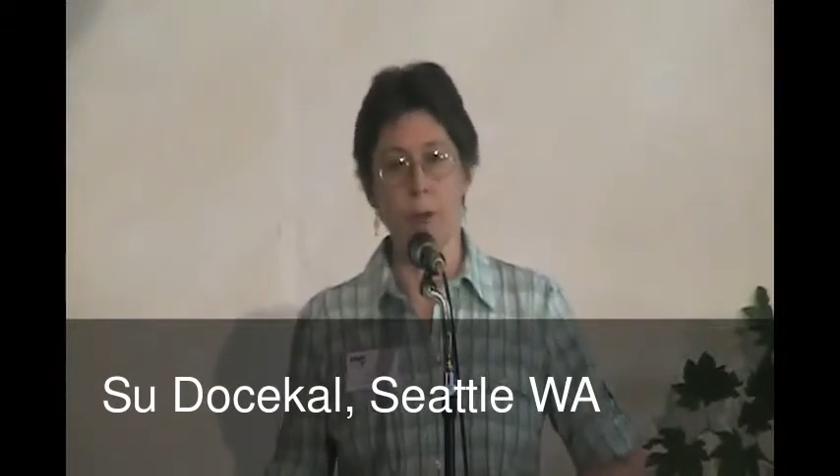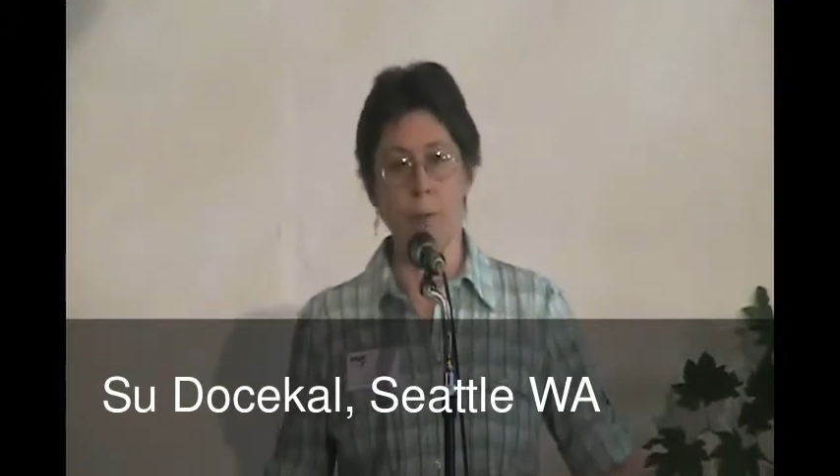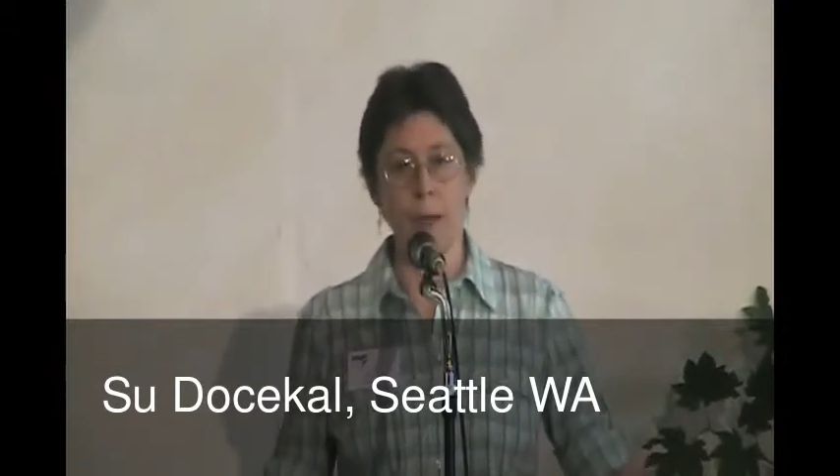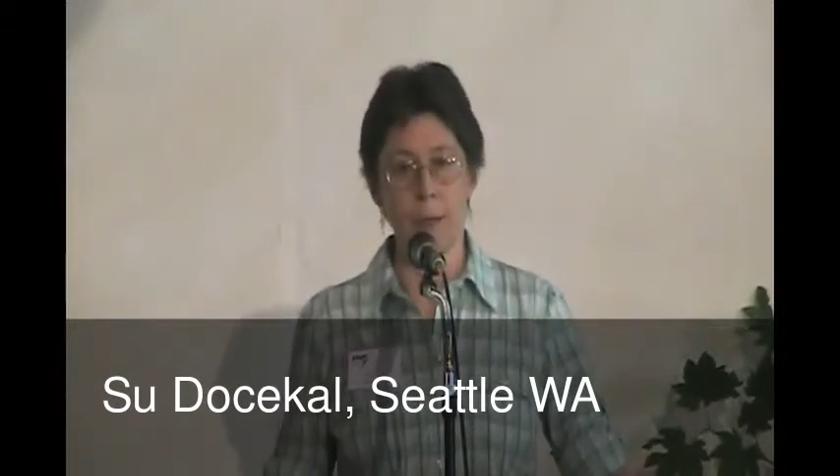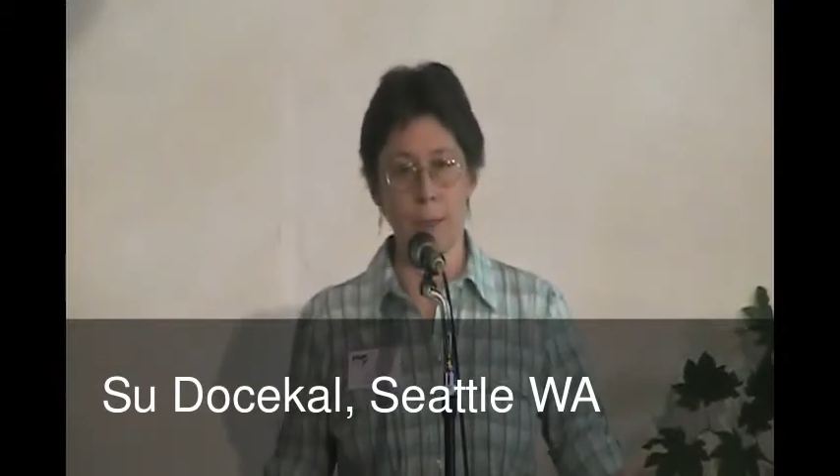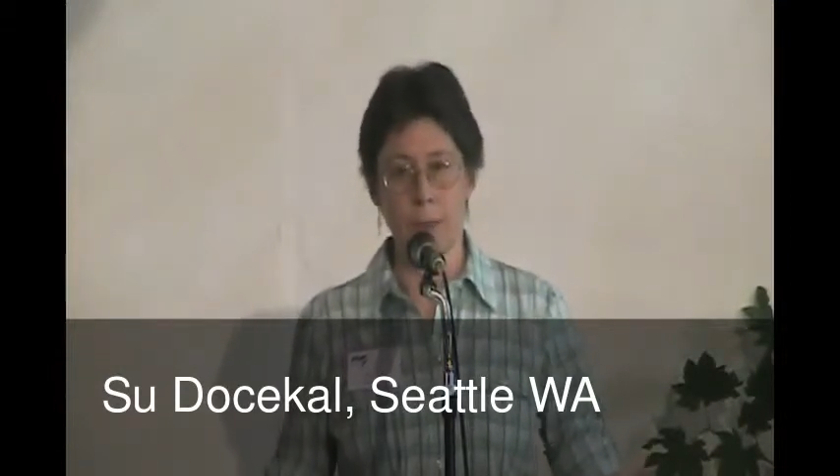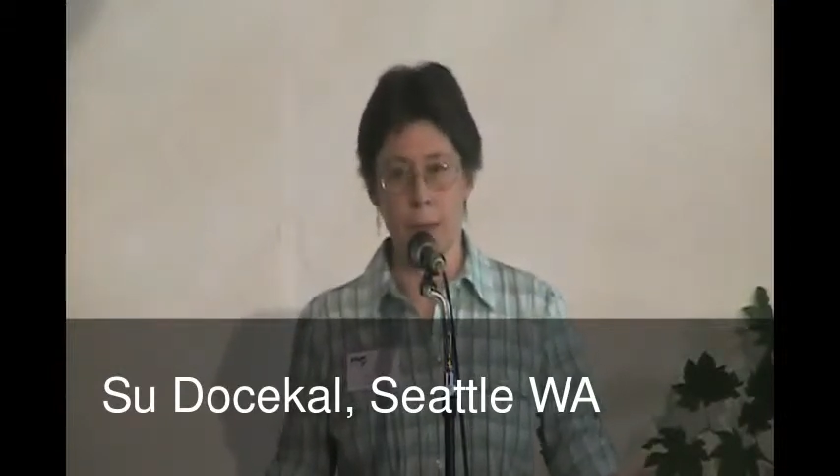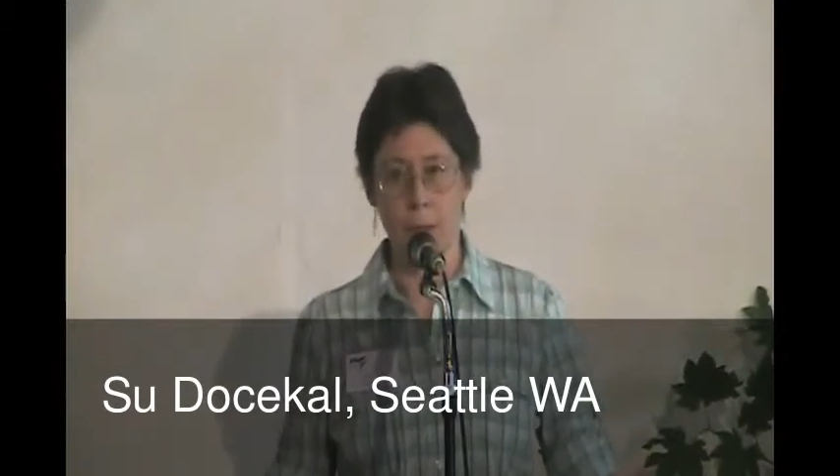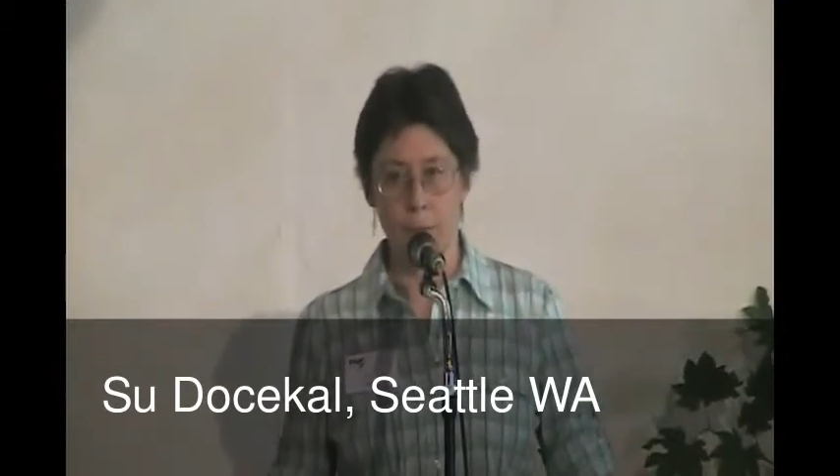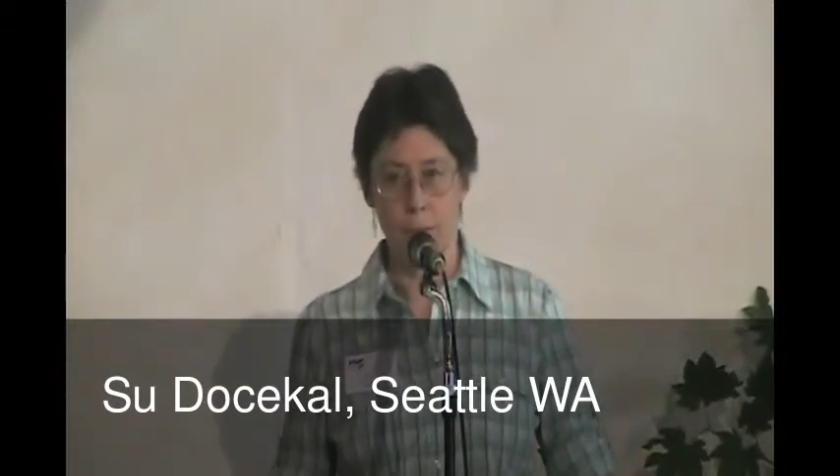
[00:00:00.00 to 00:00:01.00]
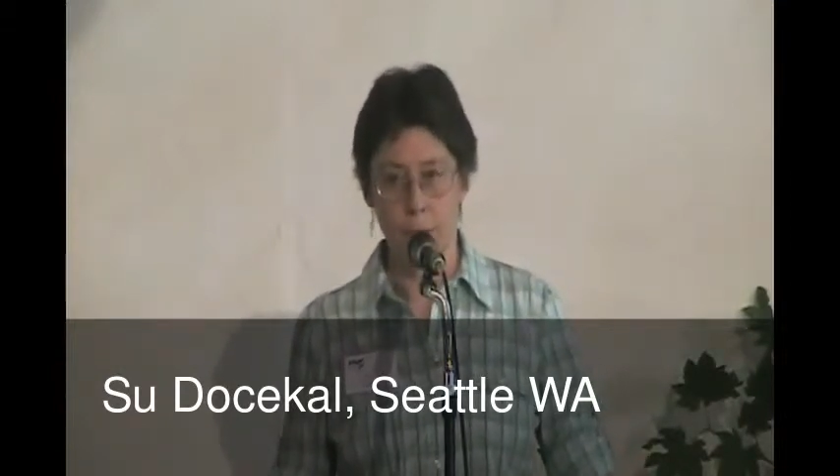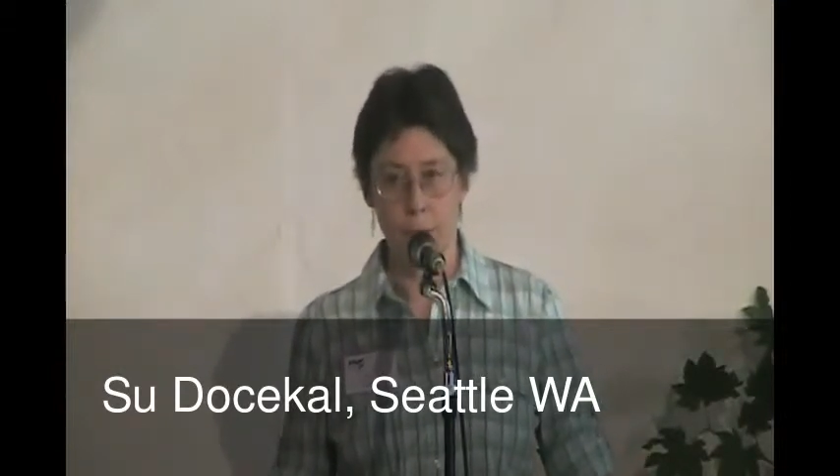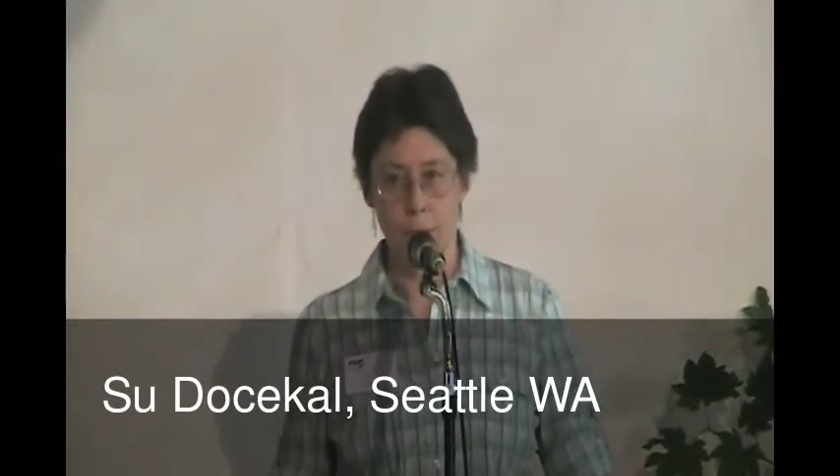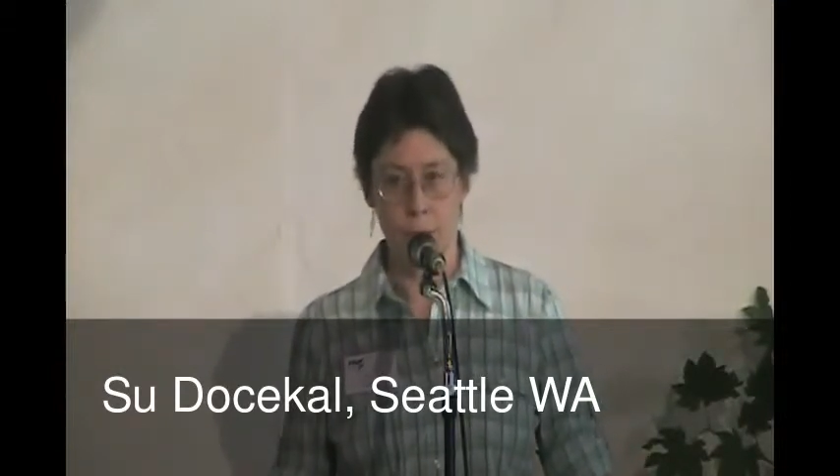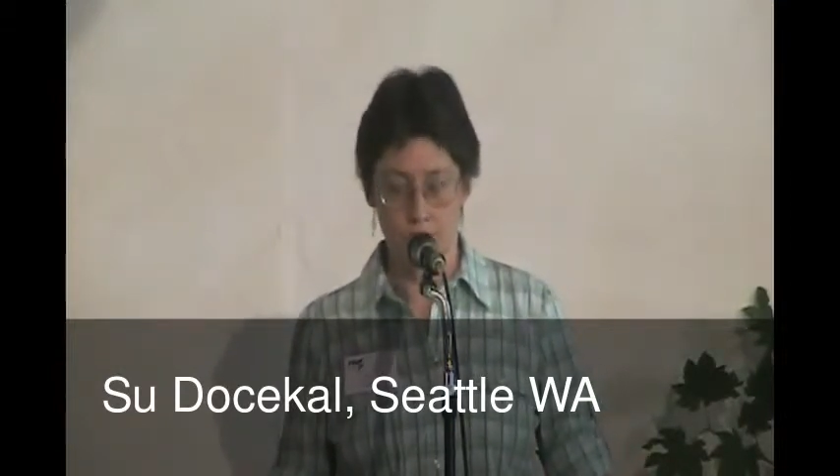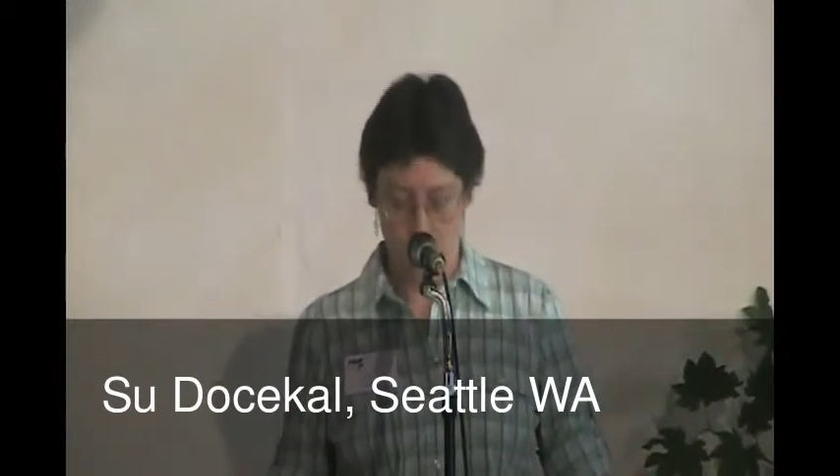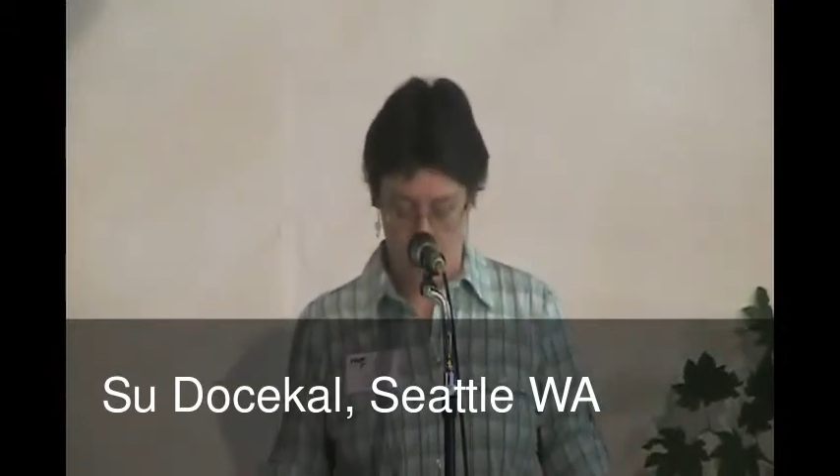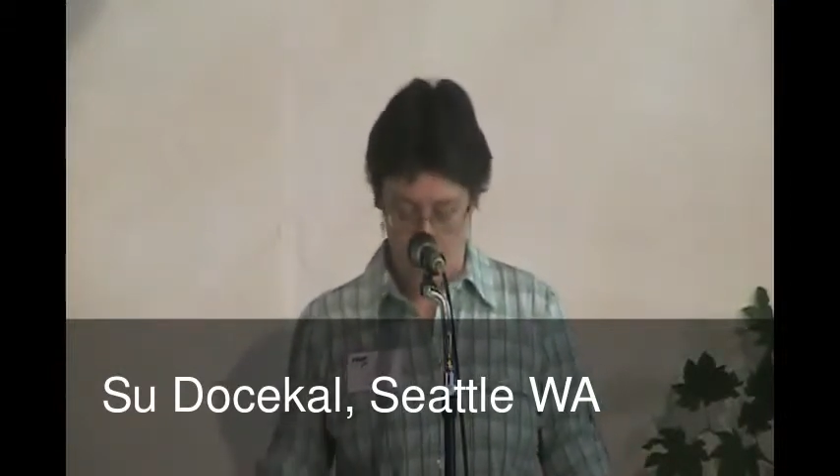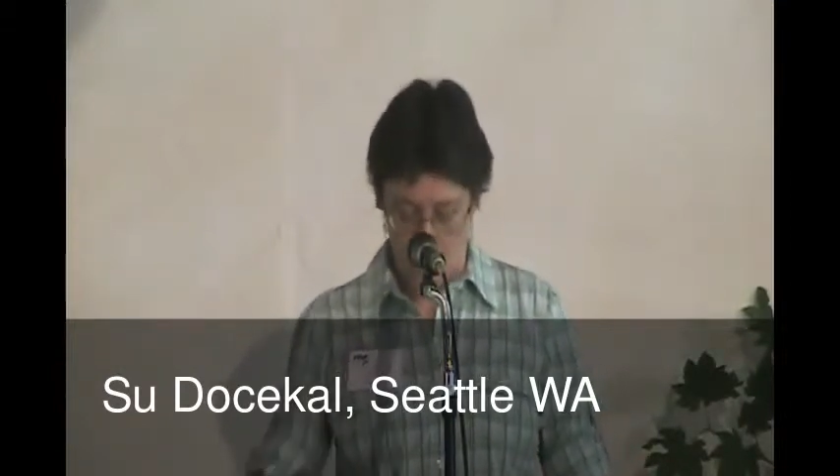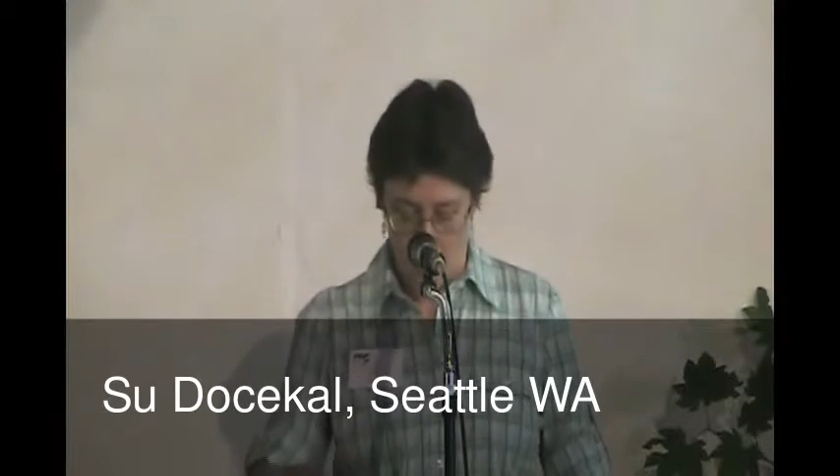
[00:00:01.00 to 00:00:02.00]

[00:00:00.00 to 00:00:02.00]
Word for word: who couldn't make it to the convention.